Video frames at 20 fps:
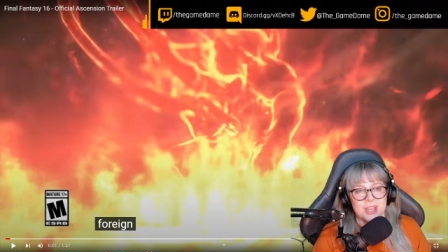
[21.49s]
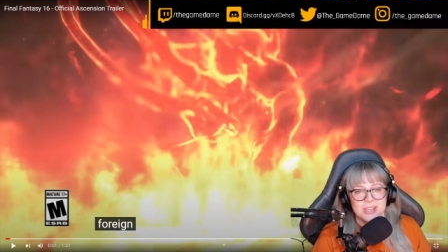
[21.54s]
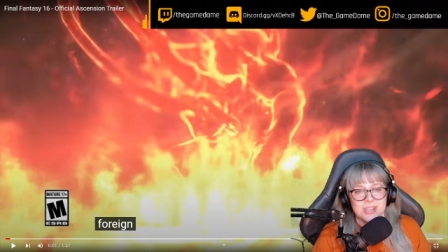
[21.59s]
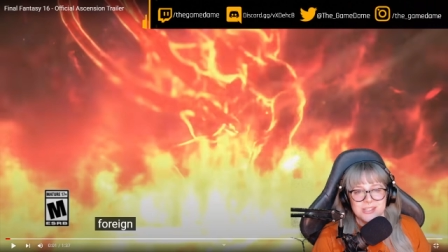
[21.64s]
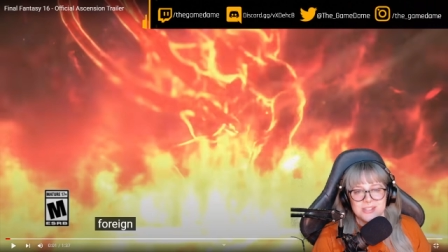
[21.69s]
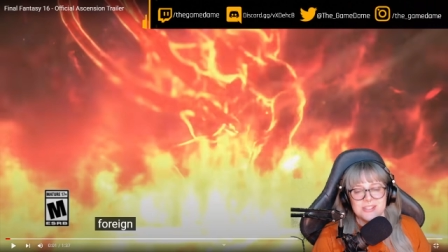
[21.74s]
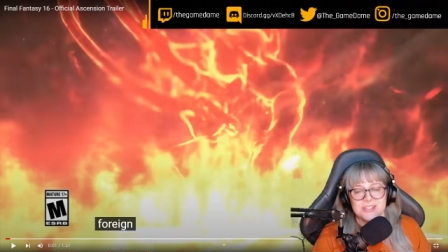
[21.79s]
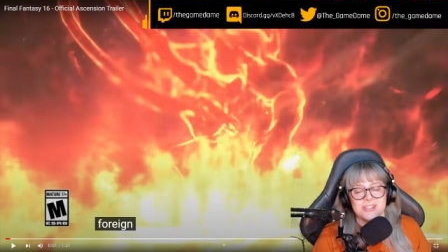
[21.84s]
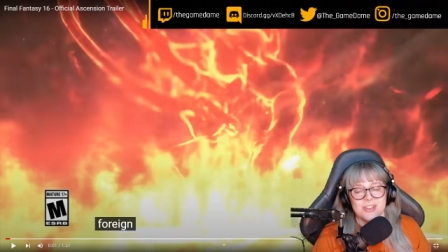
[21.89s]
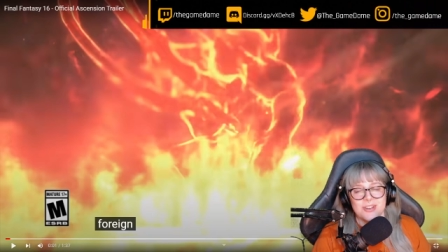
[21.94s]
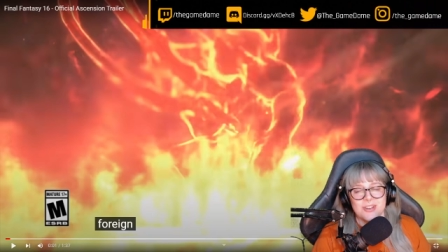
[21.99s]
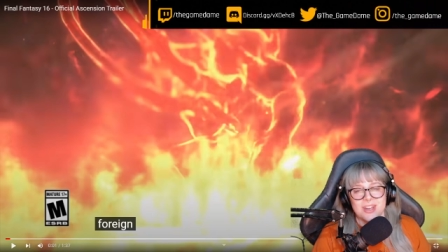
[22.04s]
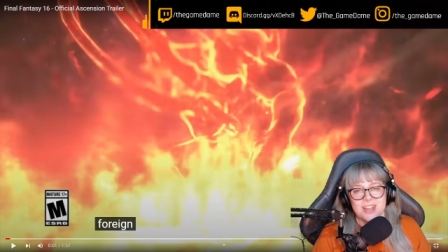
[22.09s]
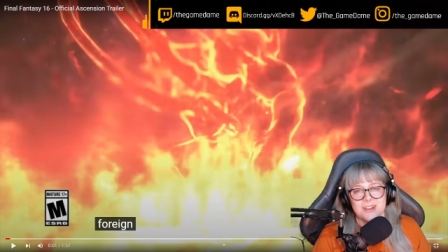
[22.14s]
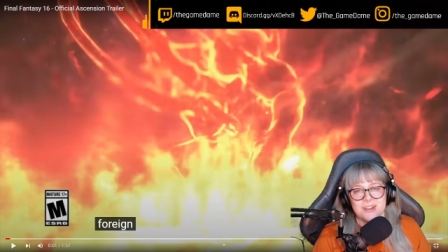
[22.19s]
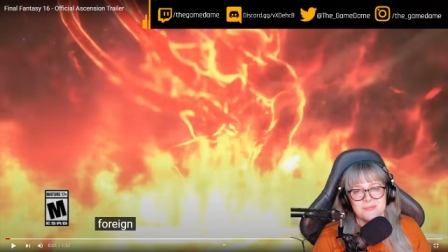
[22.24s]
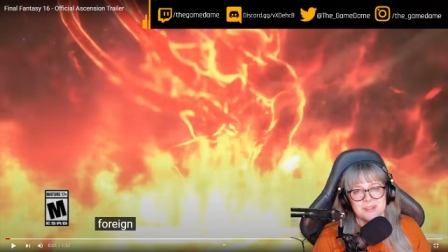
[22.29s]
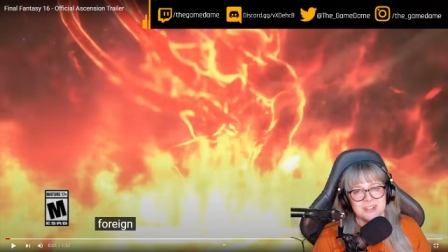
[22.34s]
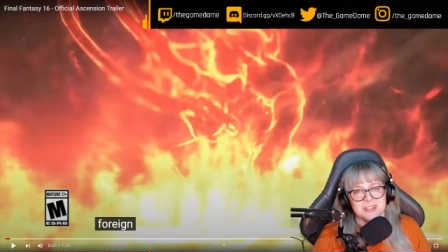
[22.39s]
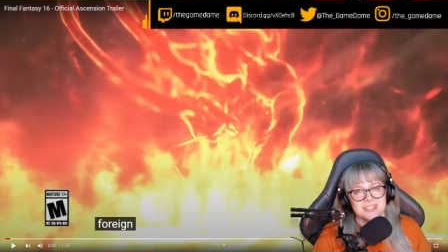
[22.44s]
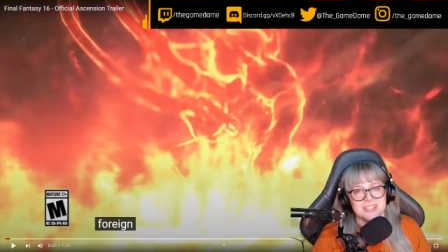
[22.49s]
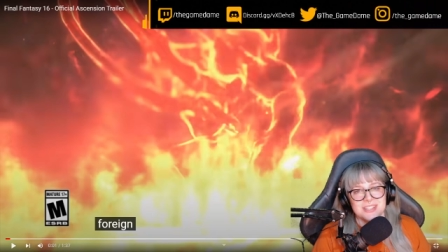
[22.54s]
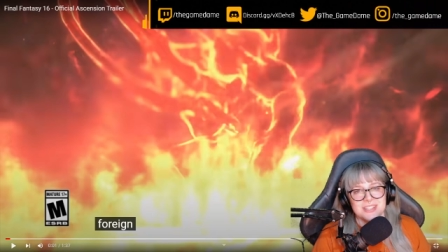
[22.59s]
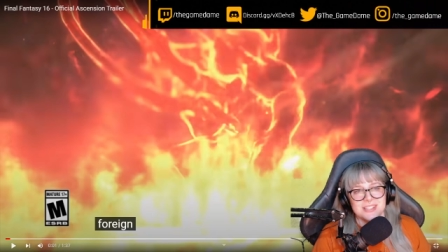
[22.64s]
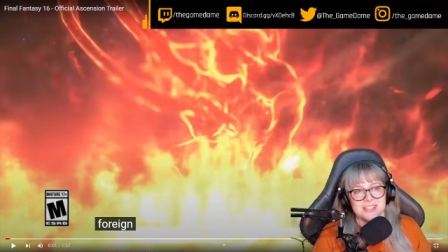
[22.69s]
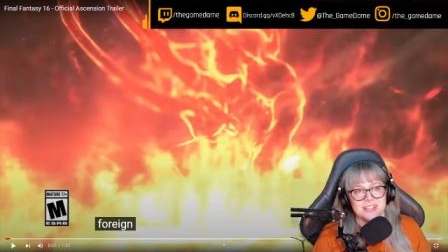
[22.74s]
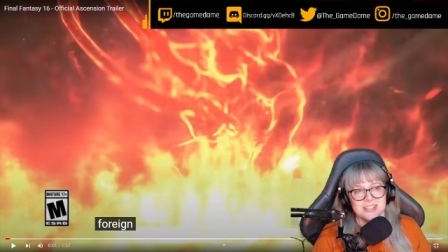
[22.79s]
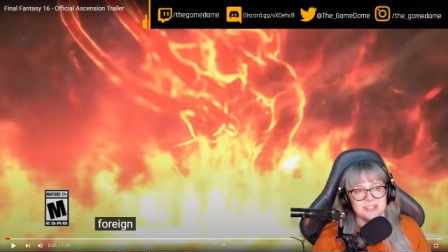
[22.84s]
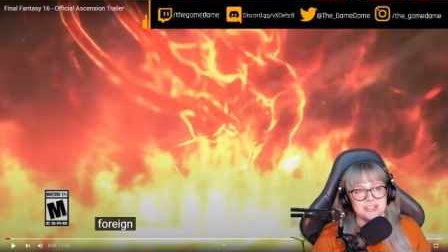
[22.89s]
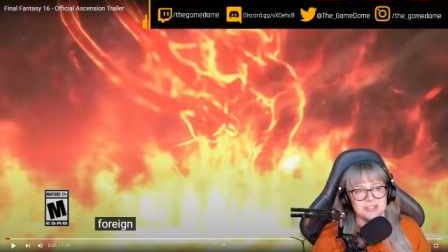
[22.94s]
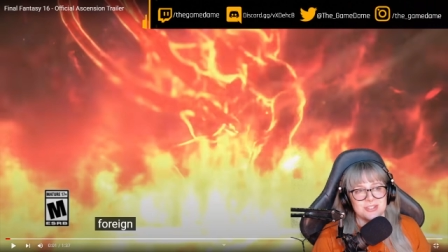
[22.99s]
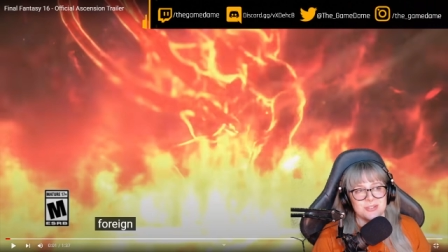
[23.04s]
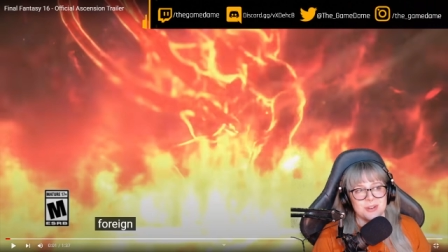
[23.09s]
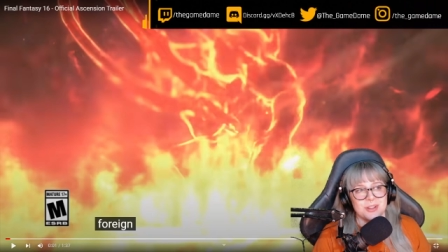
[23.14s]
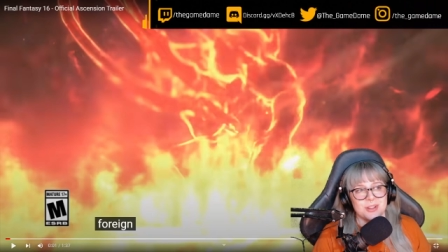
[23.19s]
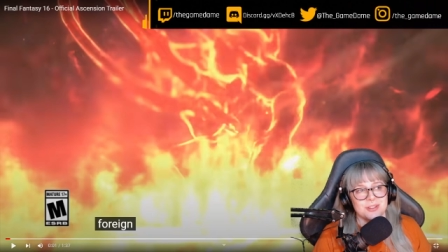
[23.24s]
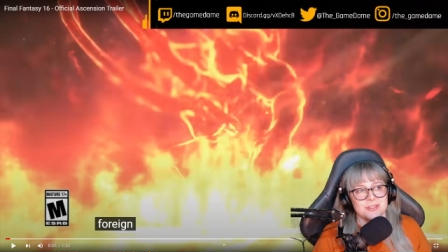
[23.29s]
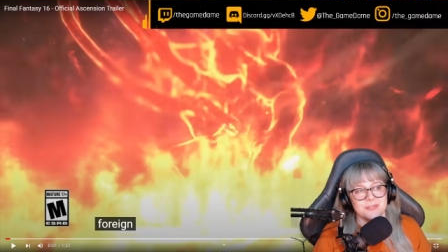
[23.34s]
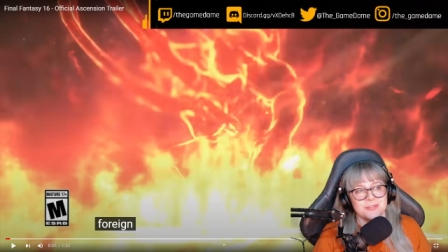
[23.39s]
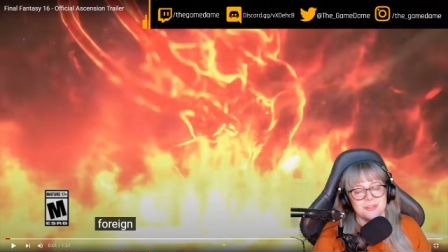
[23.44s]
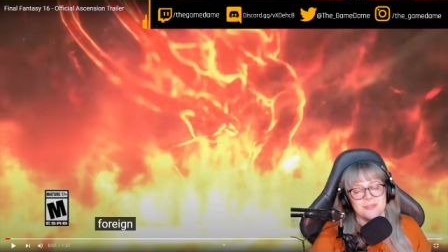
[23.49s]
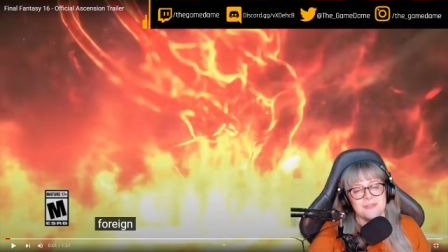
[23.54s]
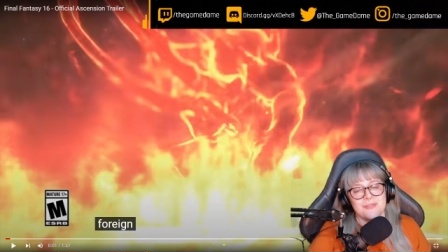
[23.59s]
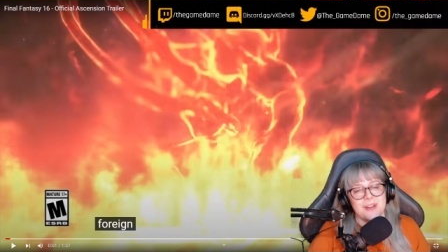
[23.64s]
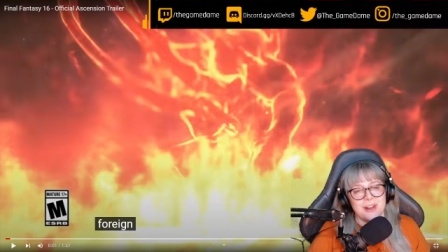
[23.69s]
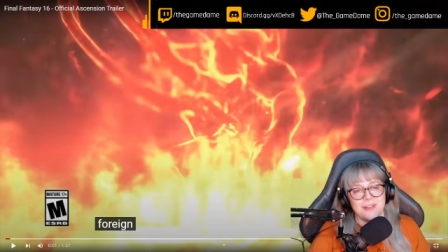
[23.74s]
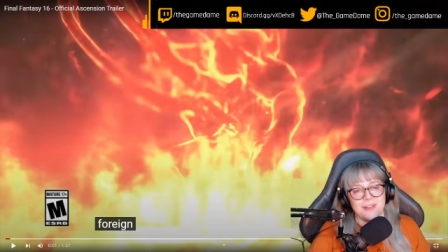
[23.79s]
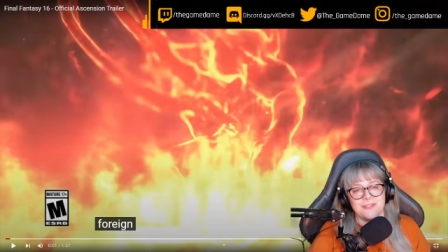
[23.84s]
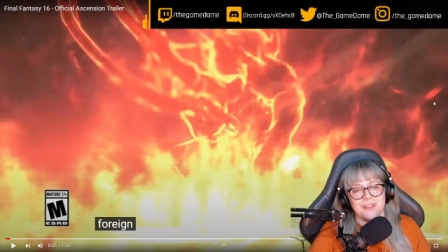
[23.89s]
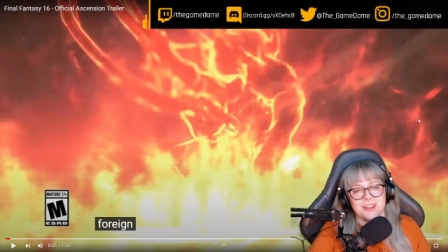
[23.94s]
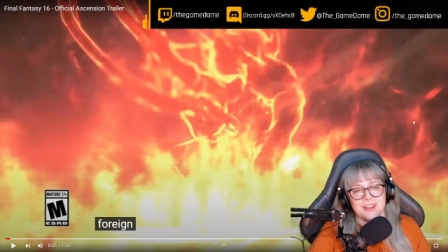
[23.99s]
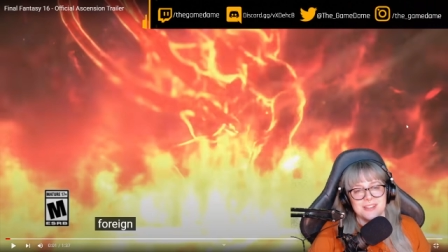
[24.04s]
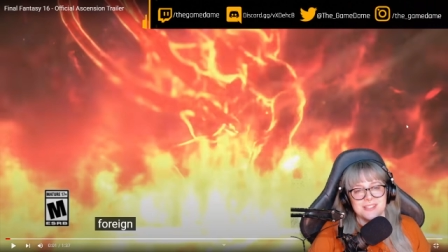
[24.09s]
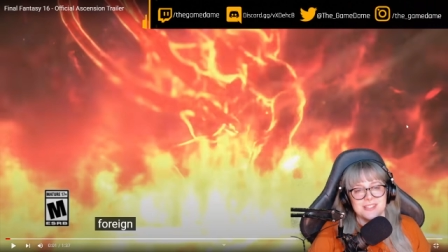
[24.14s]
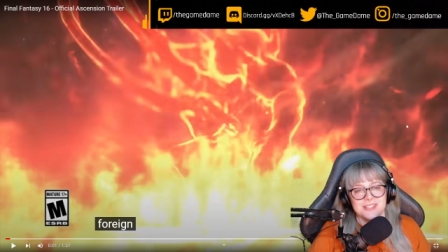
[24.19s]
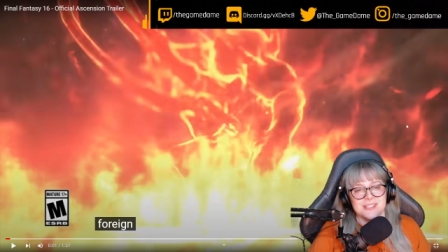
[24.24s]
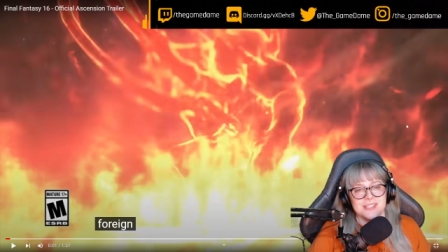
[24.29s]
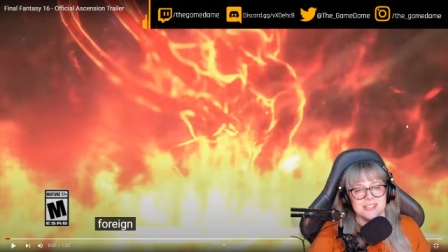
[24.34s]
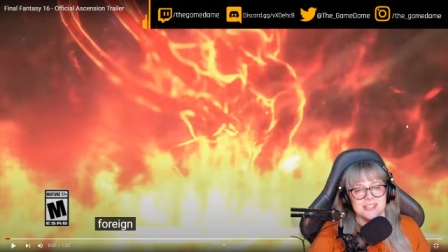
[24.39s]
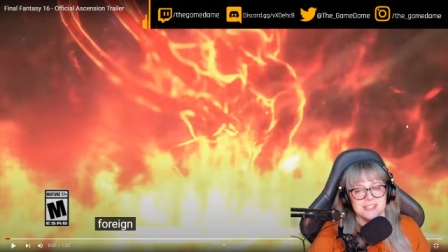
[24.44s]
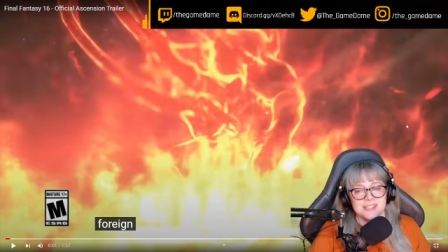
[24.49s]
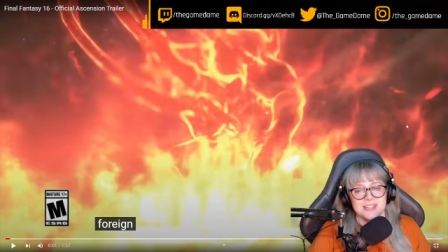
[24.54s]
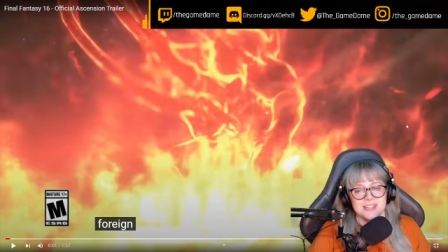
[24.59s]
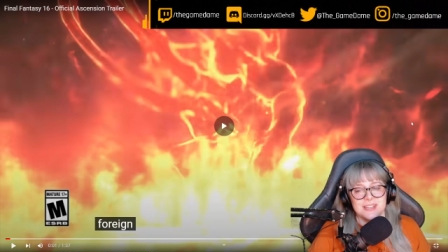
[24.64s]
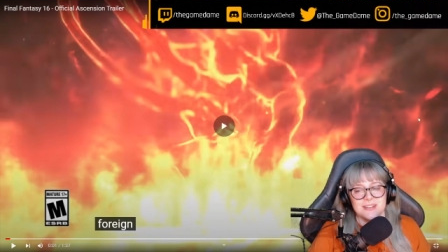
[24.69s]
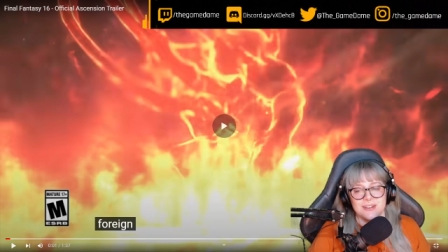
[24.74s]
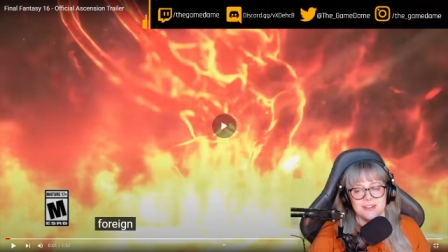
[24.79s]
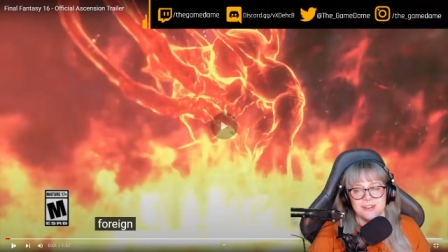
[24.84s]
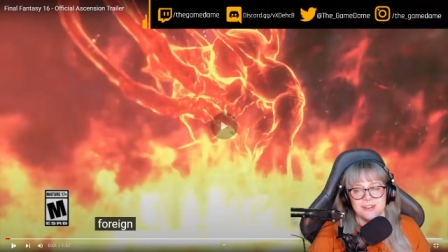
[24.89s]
So let's go ahead and watch the Ascension trailer for Final Fantasy sixteen.